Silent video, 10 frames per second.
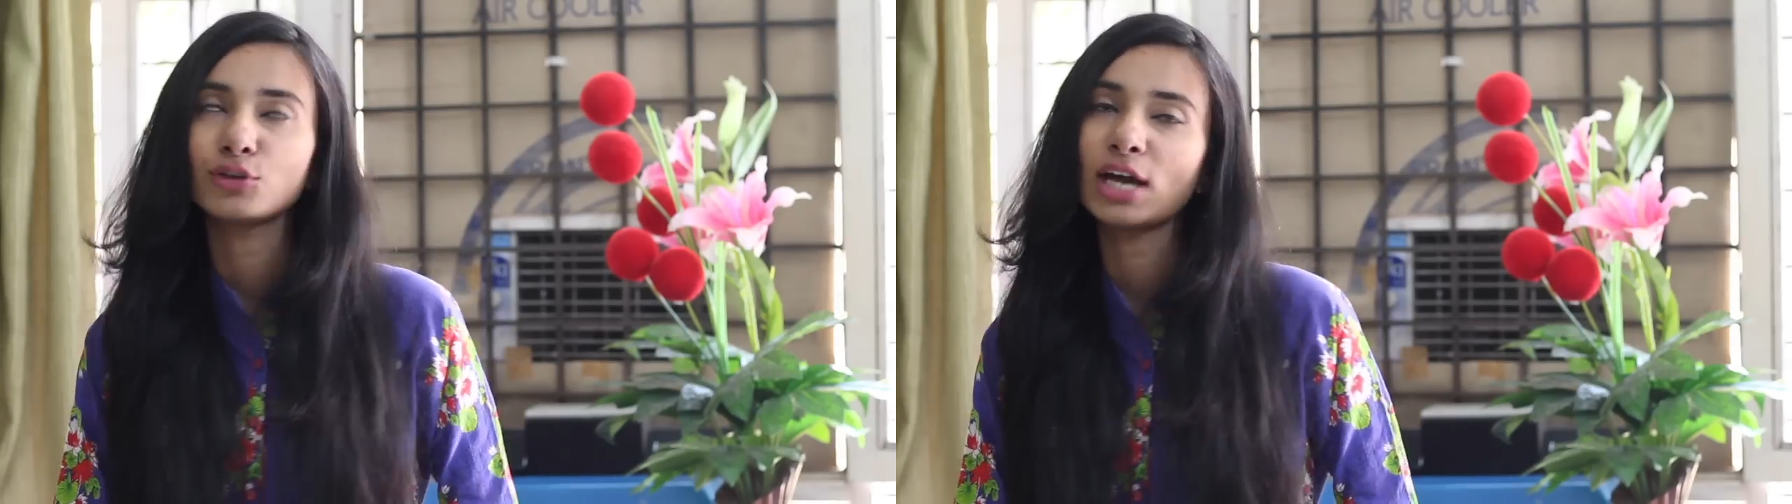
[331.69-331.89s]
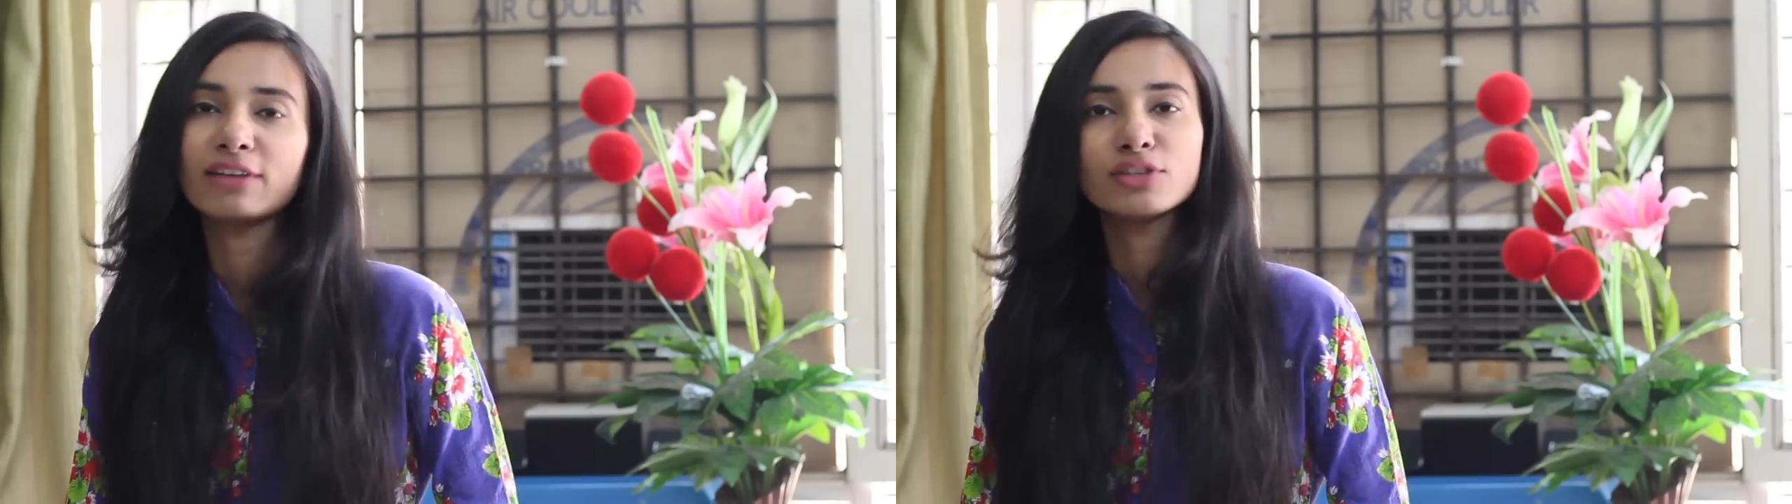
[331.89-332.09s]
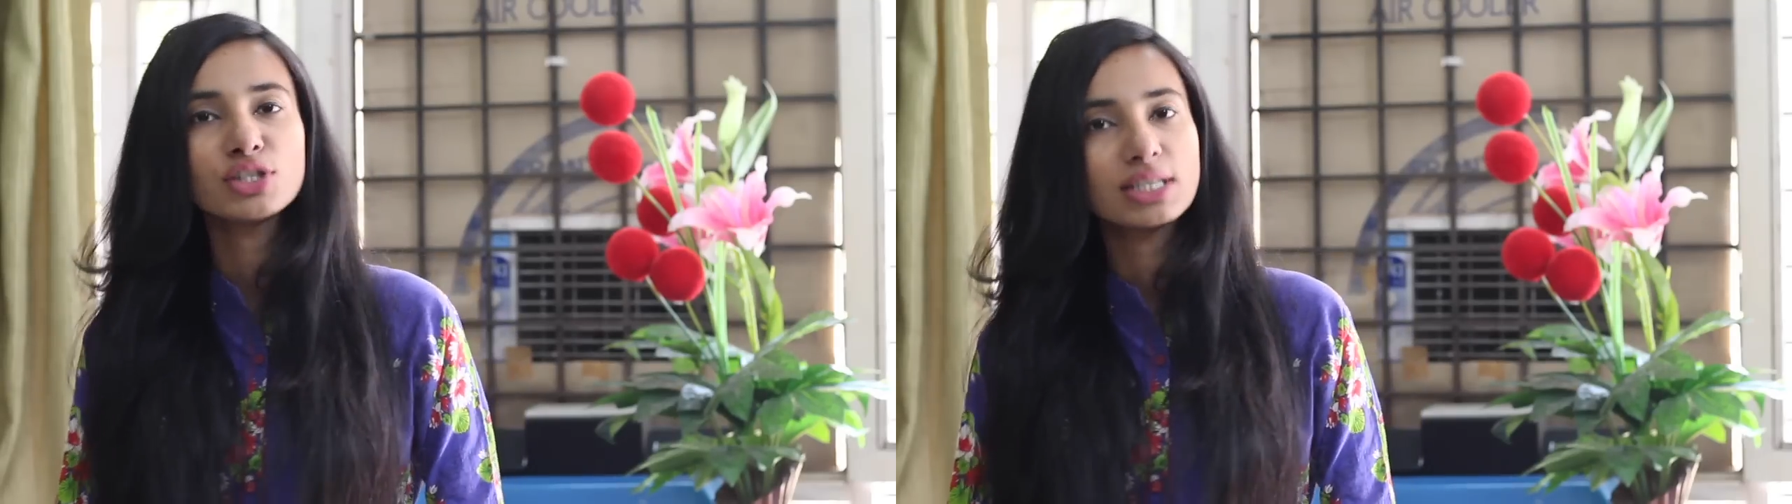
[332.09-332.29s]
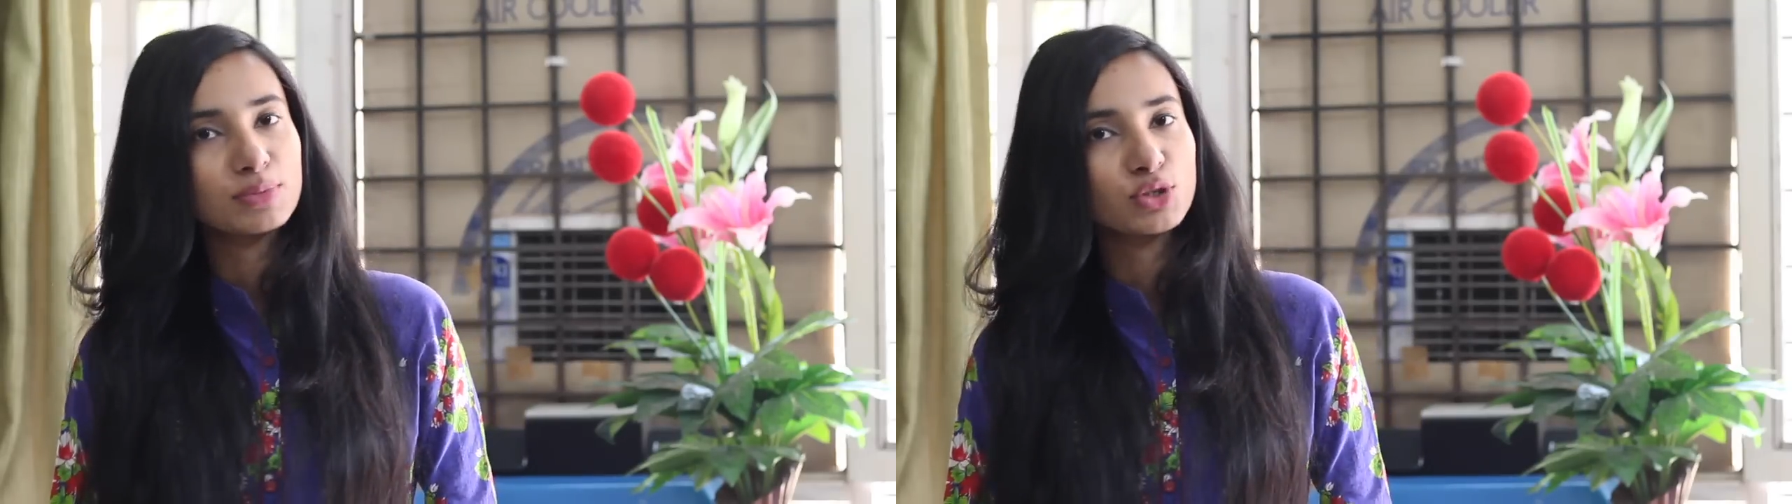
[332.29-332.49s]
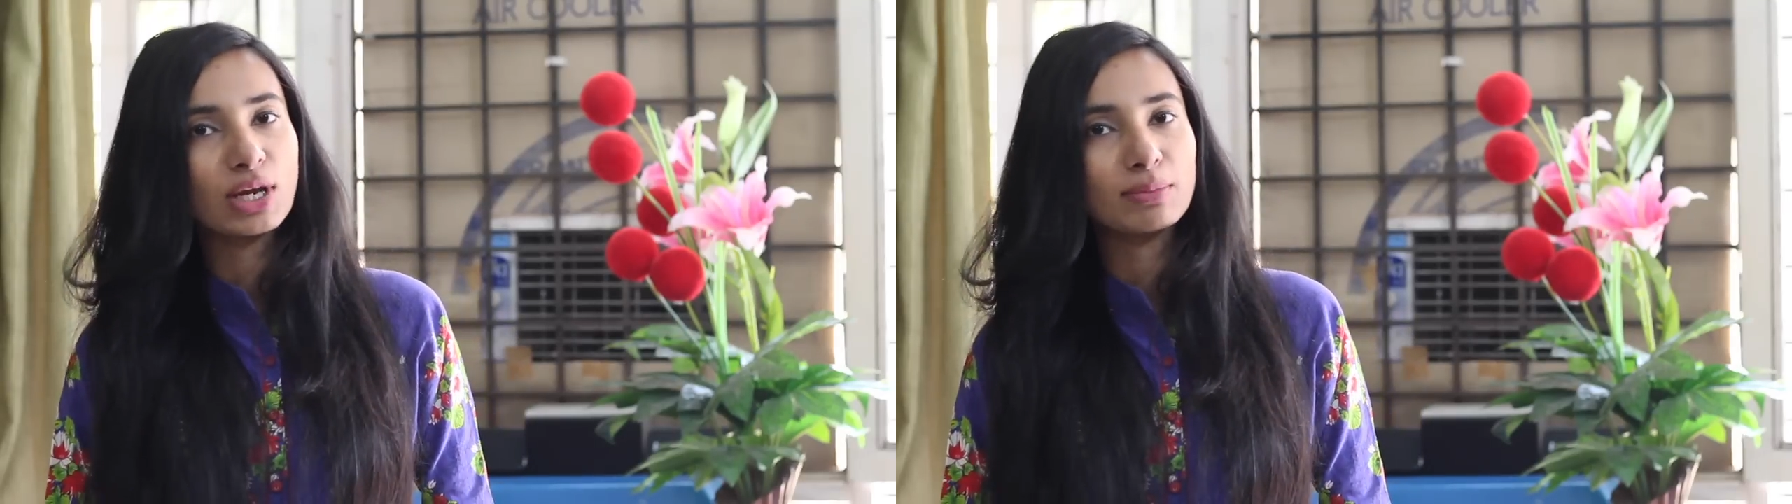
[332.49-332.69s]
If you haven't
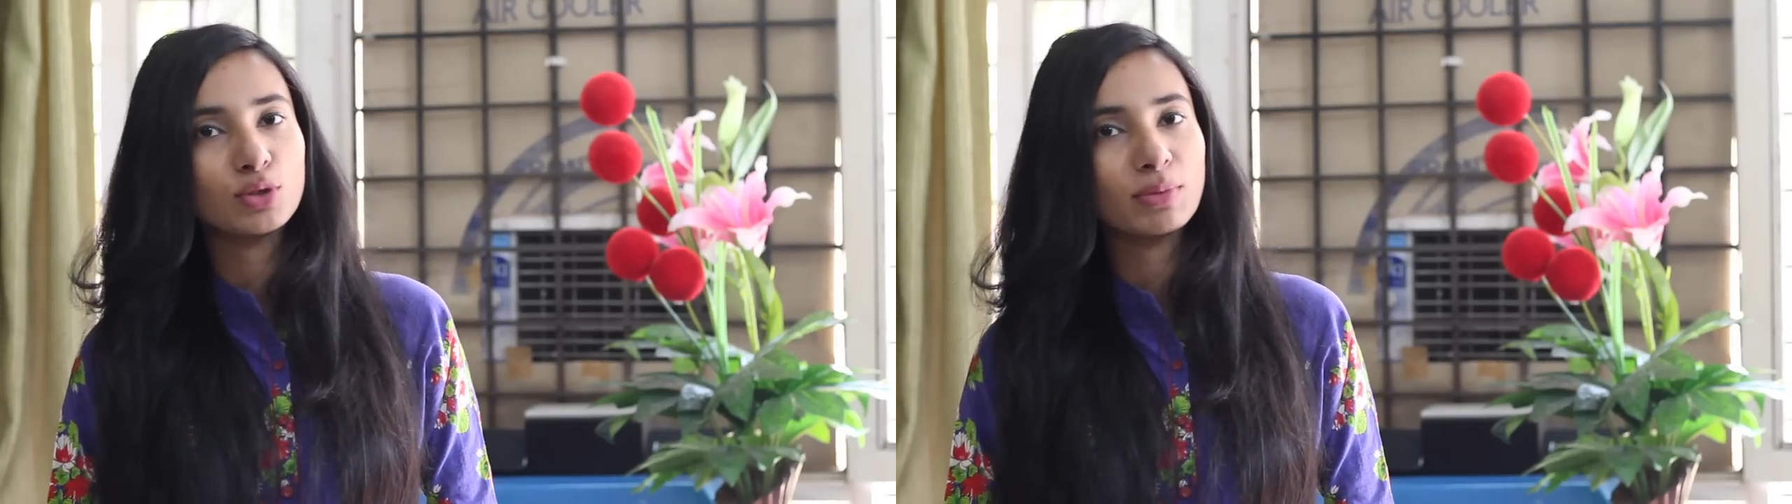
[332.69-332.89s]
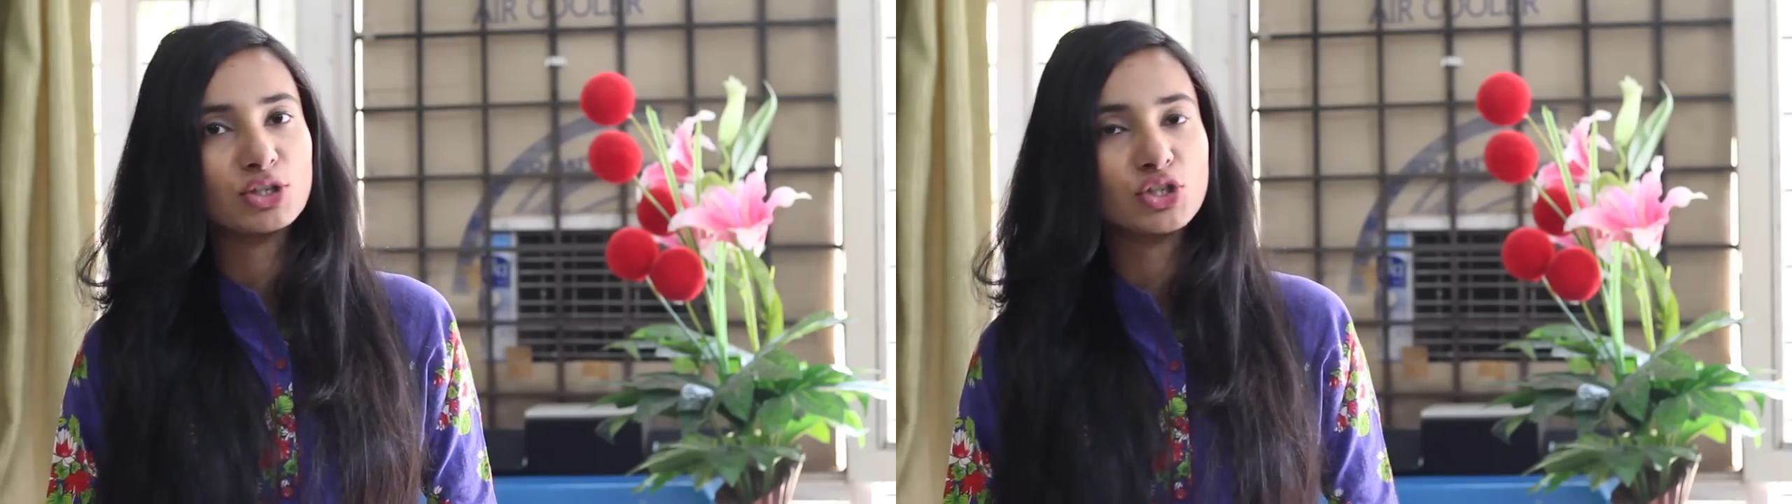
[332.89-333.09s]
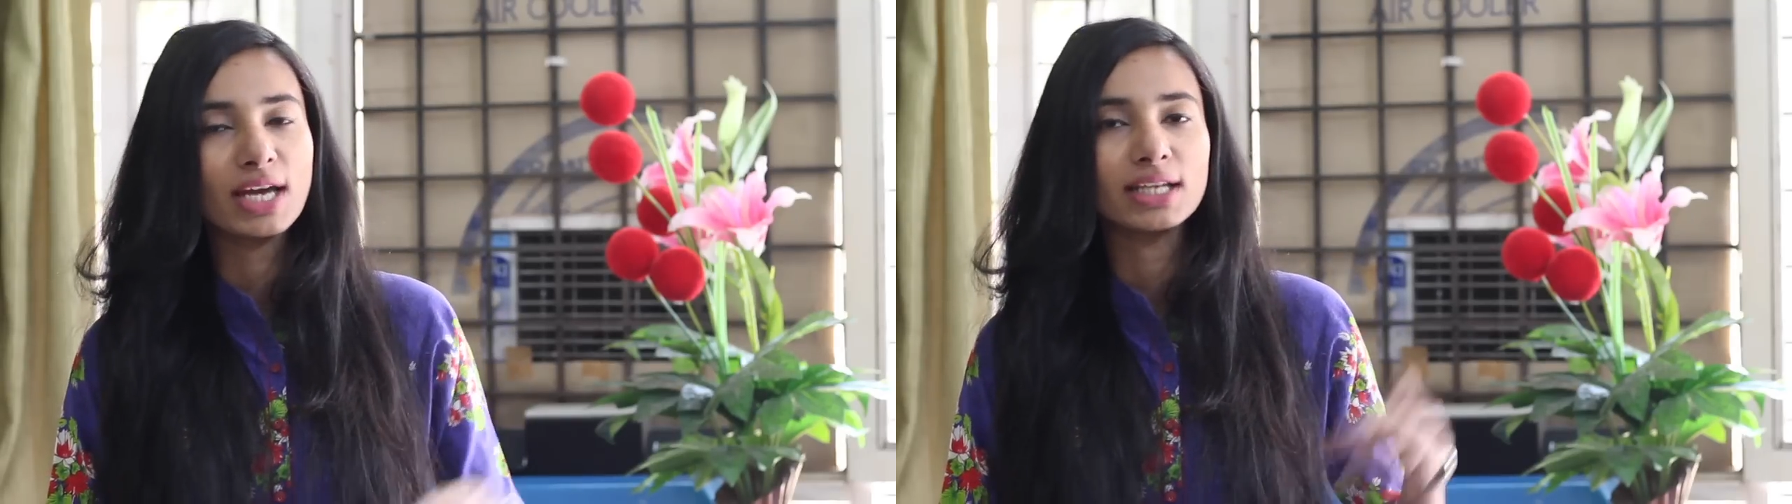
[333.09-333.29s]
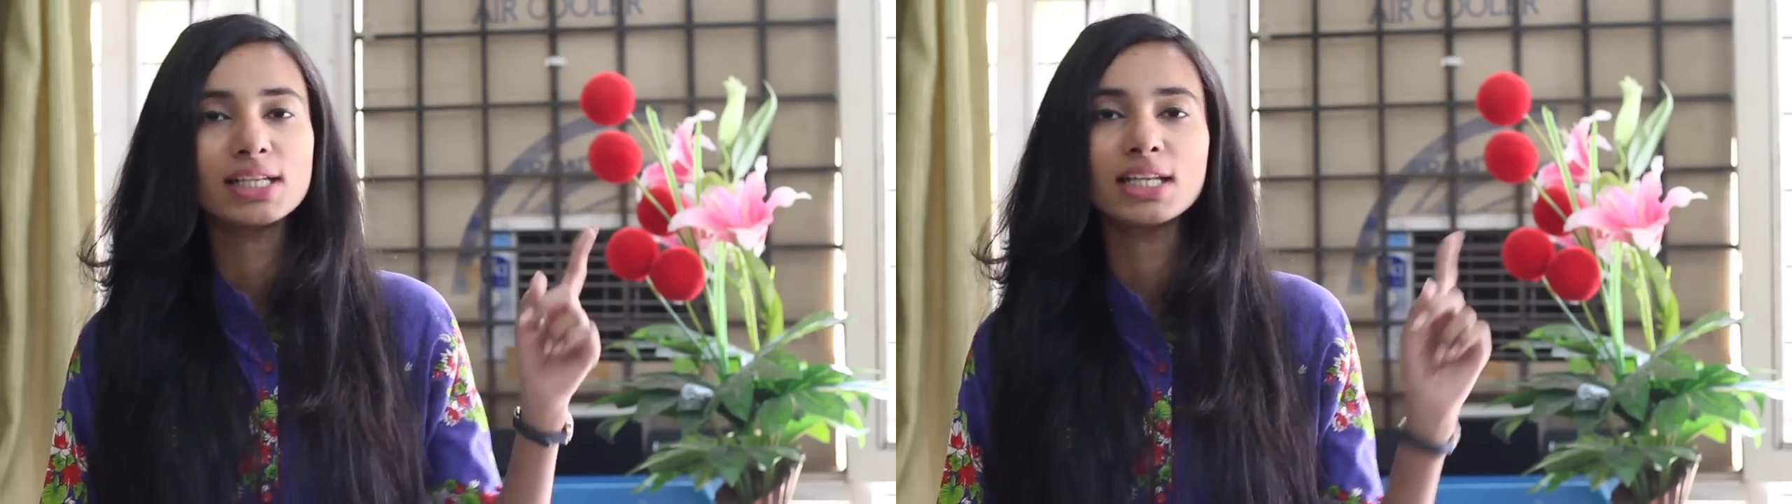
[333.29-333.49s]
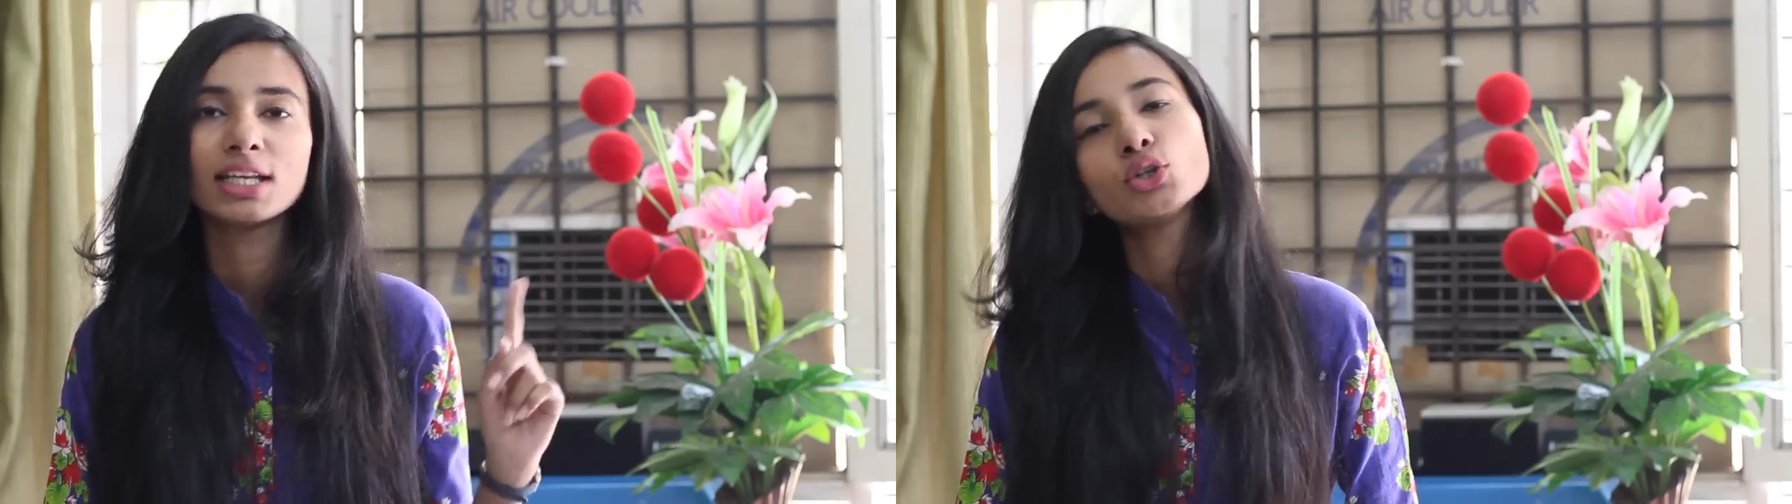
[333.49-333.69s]
subscribed to my channel,